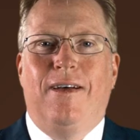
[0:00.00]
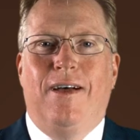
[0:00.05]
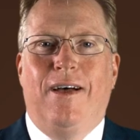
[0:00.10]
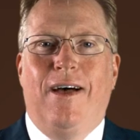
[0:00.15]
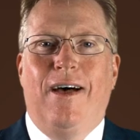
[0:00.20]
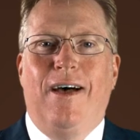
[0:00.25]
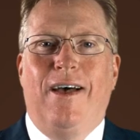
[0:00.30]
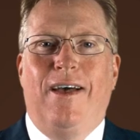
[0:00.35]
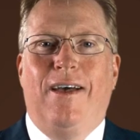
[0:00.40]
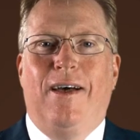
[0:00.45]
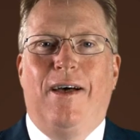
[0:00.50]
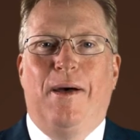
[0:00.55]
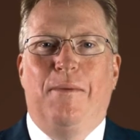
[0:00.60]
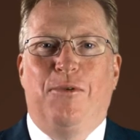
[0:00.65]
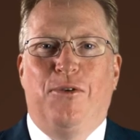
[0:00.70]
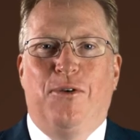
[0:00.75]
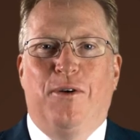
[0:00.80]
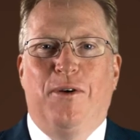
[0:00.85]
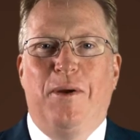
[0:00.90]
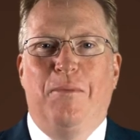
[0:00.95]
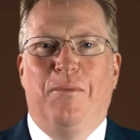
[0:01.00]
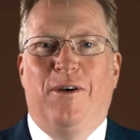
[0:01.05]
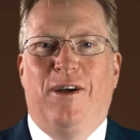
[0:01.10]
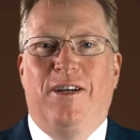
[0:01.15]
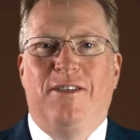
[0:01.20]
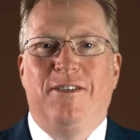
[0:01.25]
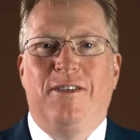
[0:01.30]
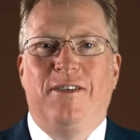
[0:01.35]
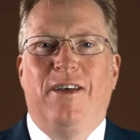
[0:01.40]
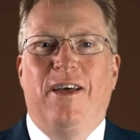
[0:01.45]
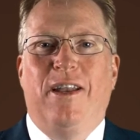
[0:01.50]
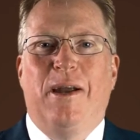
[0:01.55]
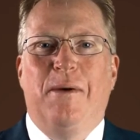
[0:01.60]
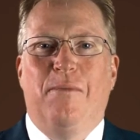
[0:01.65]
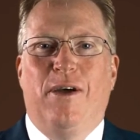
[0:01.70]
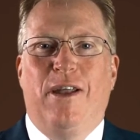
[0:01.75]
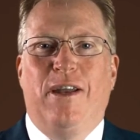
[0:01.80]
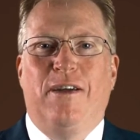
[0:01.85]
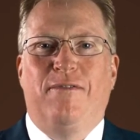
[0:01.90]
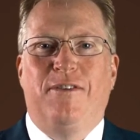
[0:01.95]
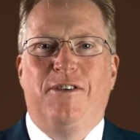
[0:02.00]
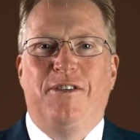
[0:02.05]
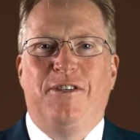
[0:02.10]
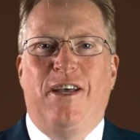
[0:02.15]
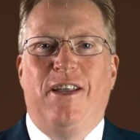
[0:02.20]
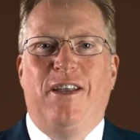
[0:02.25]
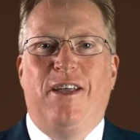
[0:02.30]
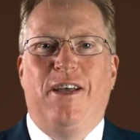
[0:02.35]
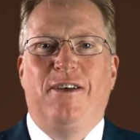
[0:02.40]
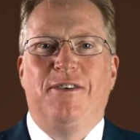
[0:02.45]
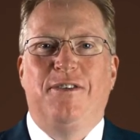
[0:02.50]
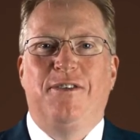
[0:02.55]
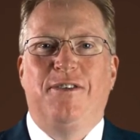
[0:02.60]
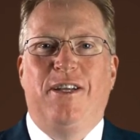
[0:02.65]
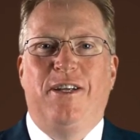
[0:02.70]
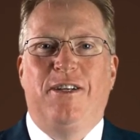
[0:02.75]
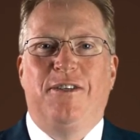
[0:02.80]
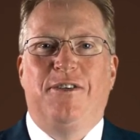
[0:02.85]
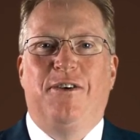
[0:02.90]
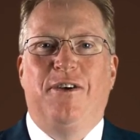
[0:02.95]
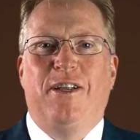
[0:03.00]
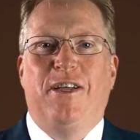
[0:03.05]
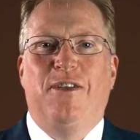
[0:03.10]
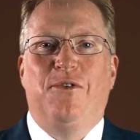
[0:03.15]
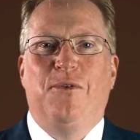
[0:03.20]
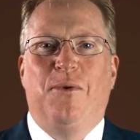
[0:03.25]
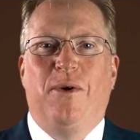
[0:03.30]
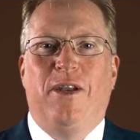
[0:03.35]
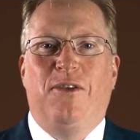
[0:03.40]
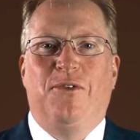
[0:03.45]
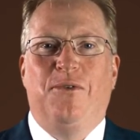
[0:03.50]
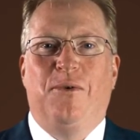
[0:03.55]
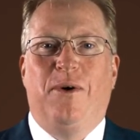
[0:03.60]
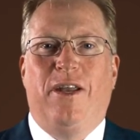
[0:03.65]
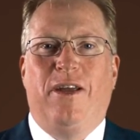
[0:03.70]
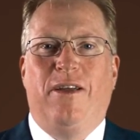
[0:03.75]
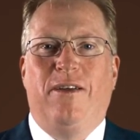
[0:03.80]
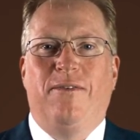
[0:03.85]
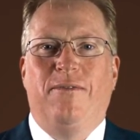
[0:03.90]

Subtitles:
Hi, I'm Cory Briggs, and I'm running for San Diego City Attorney in 2020.